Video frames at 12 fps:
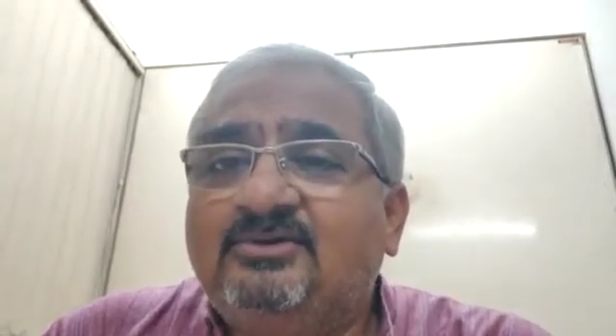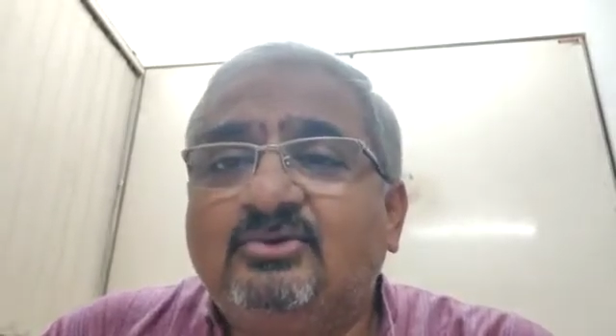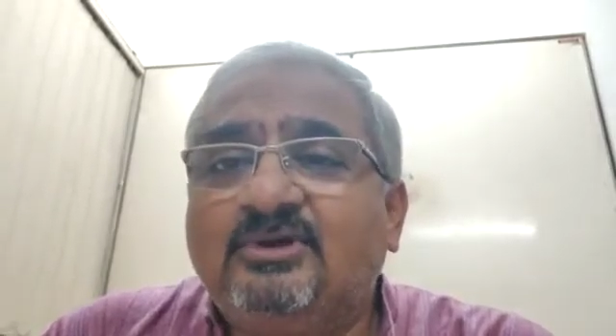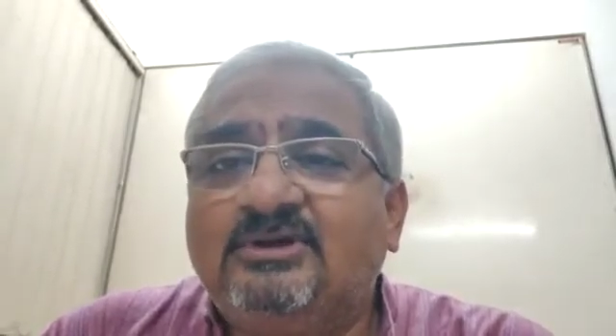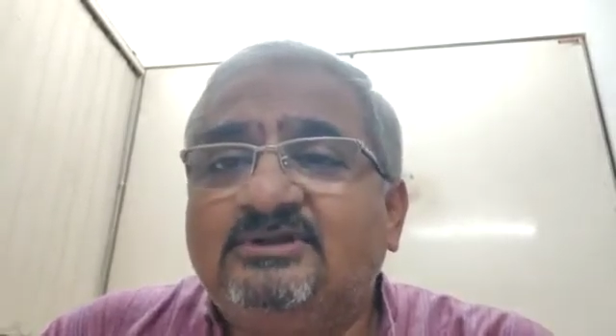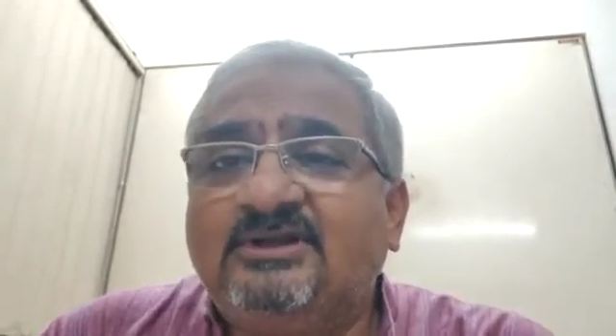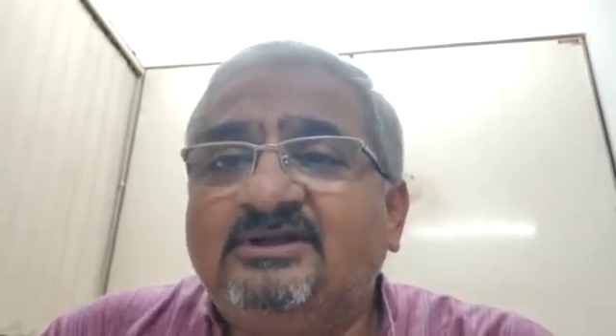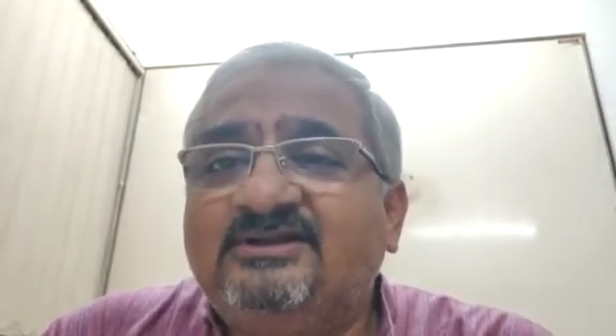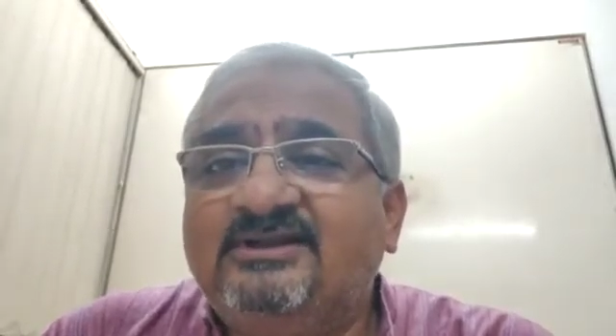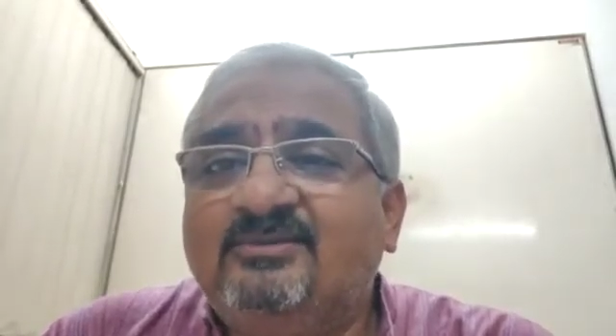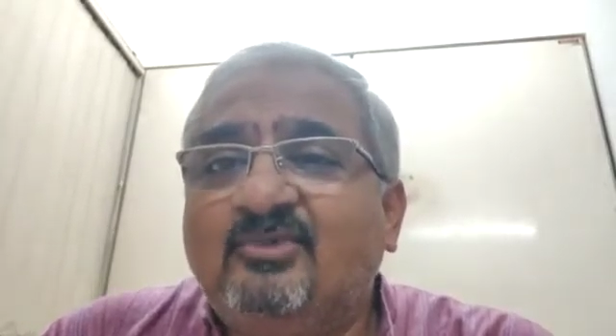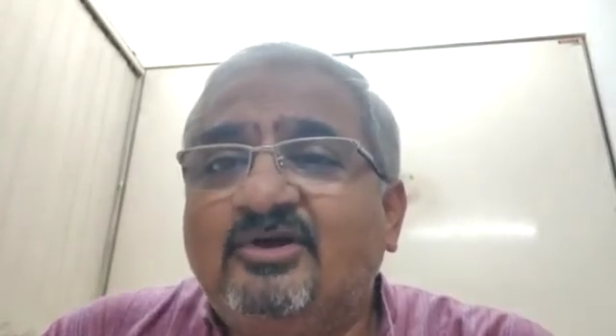To run the
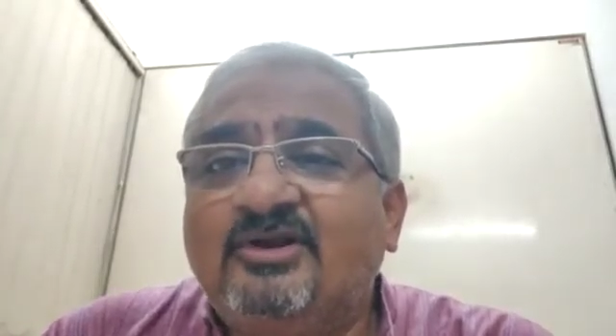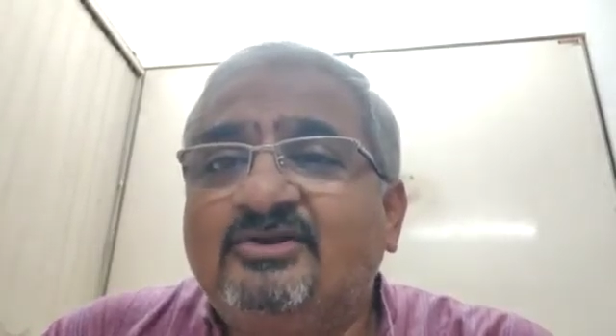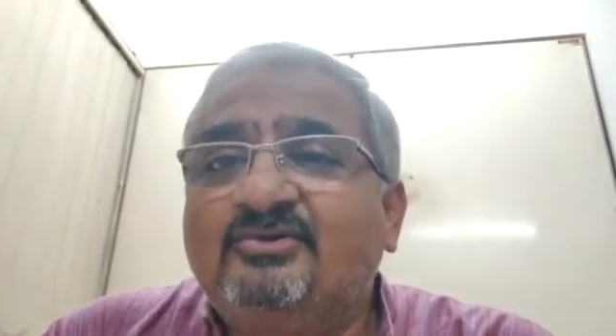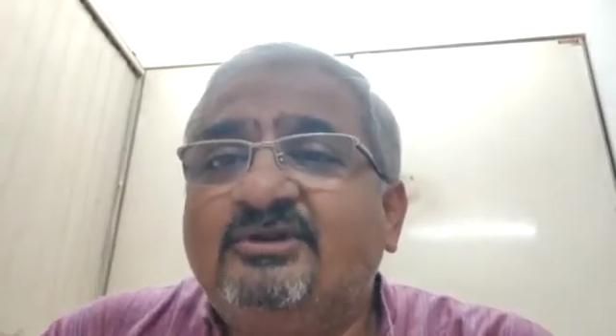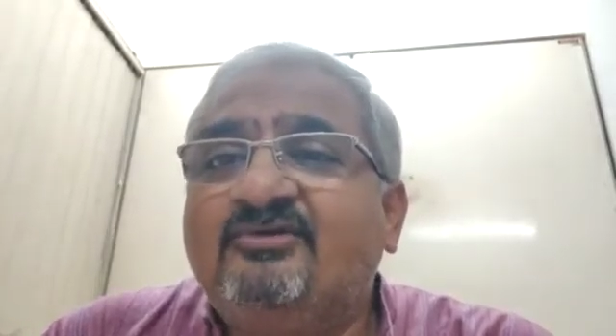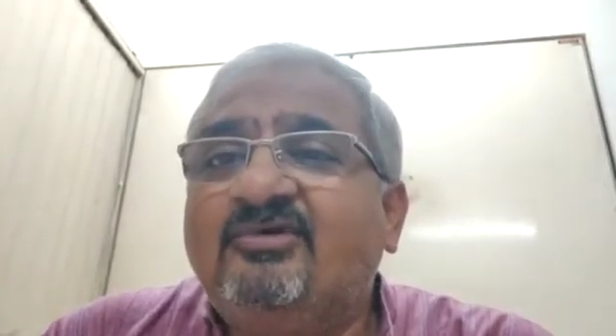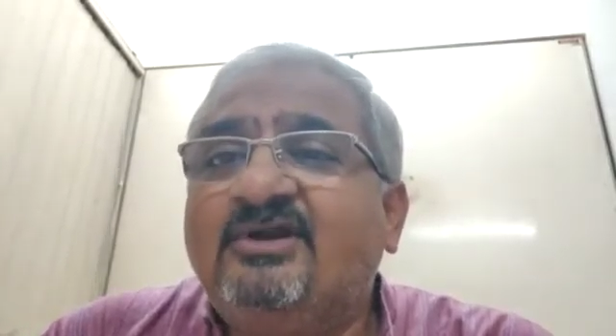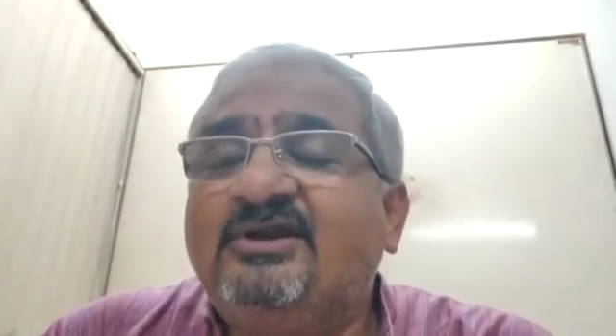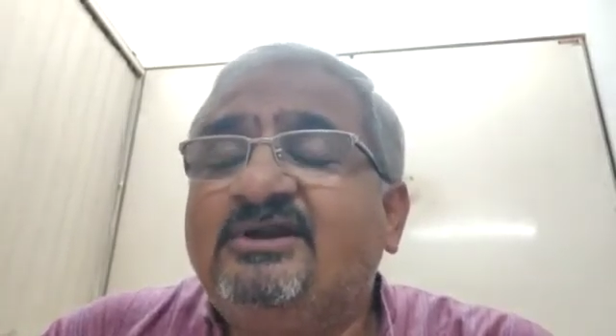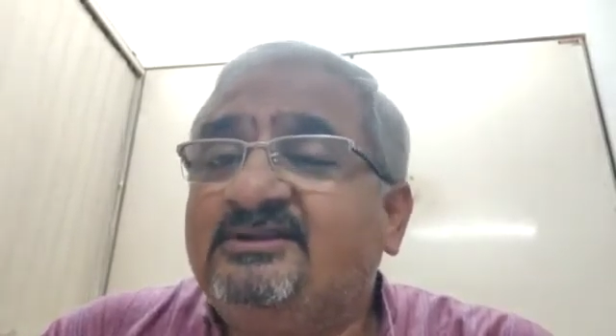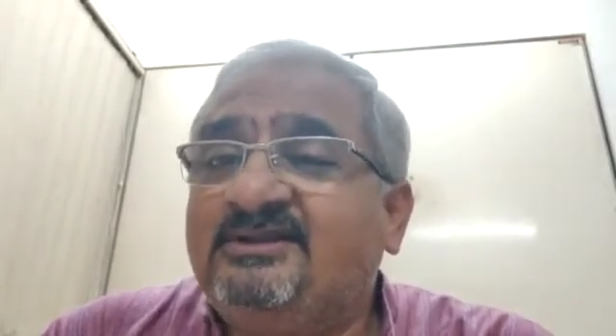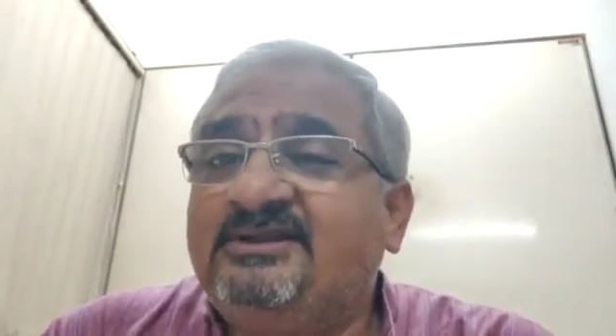DC motor, you require
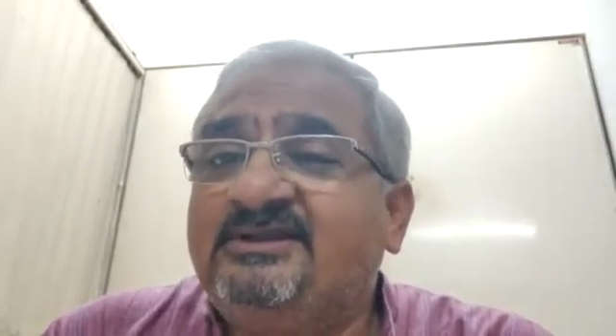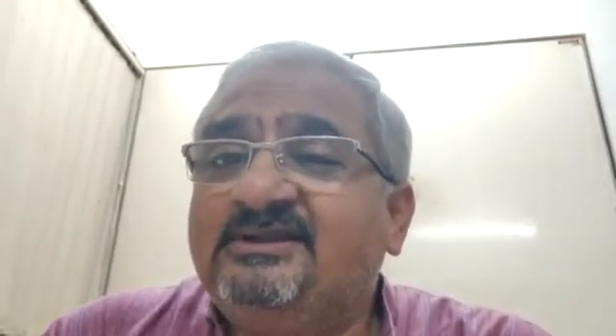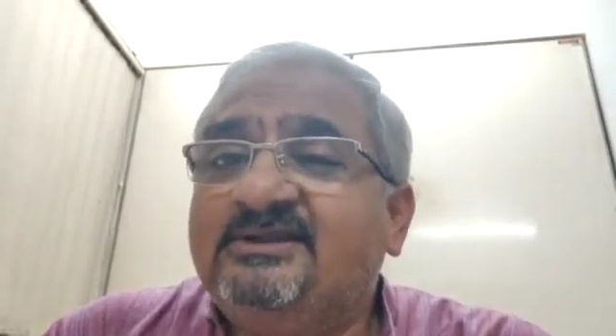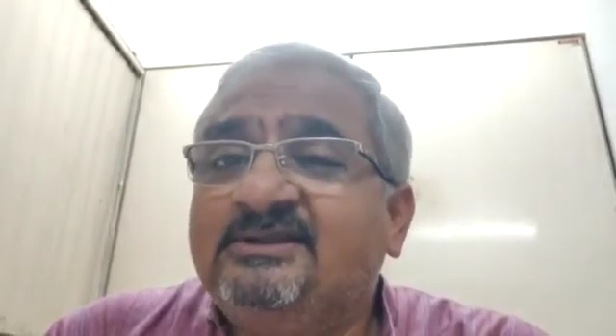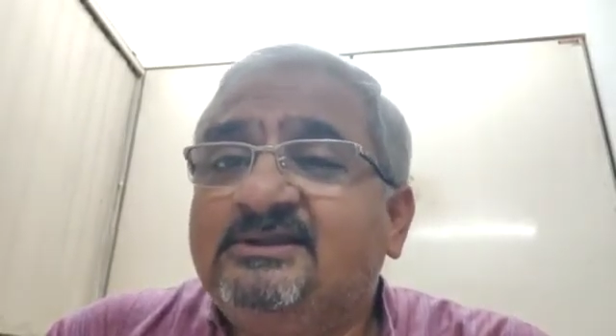DC,